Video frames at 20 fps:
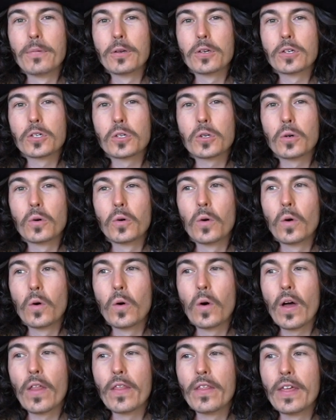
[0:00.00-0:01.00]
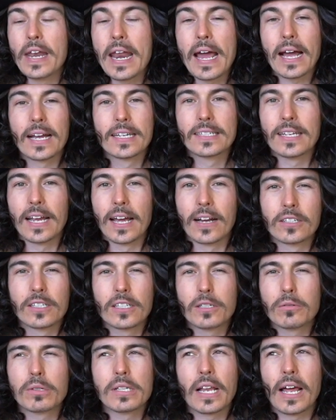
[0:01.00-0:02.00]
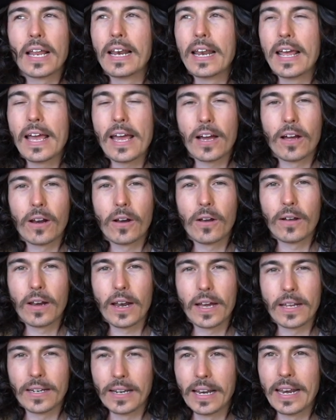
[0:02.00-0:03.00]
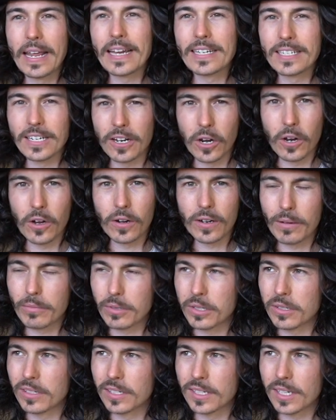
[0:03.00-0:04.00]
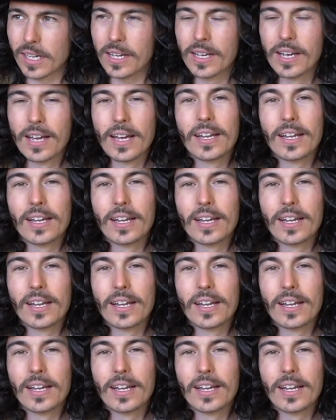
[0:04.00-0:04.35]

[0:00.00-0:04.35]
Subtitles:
So the next day, because this was like late o'clock, I was gonna say,